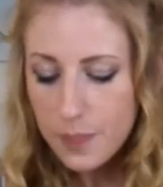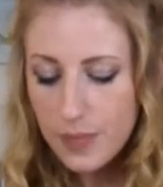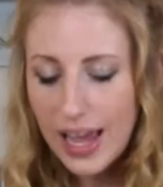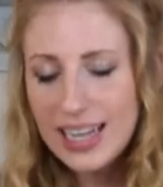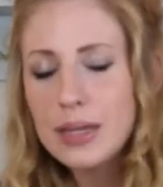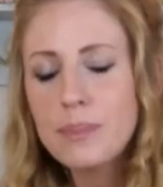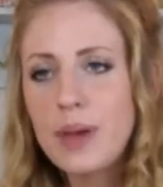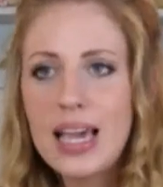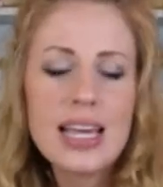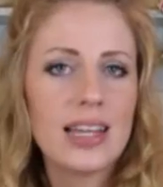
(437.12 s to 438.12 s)
any
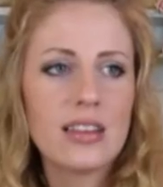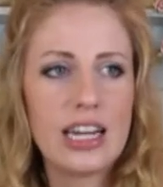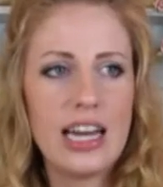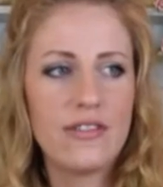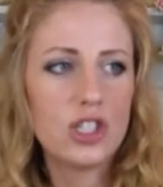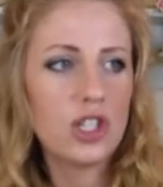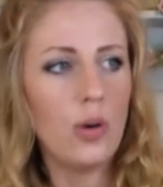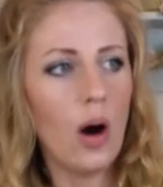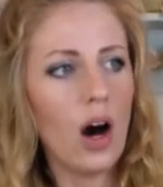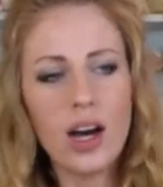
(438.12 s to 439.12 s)
baking that I ever
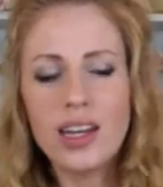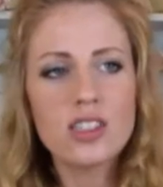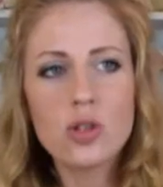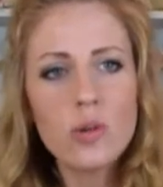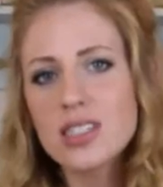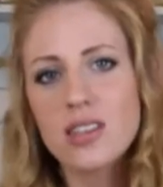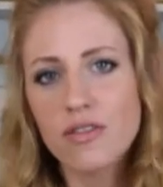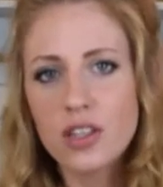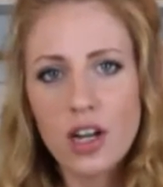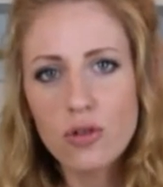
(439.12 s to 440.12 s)
do, it's always stuff
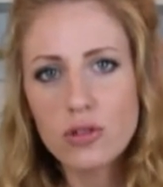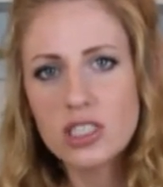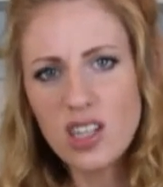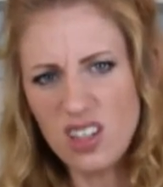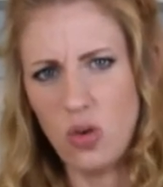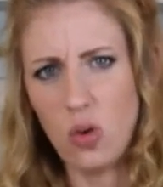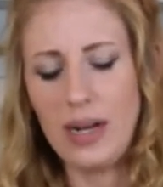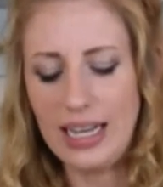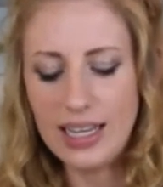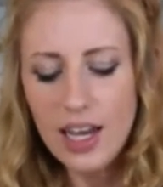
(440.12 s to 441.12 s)
that I've already done
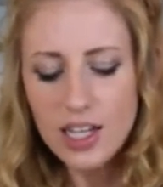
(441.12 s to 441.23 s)
normally.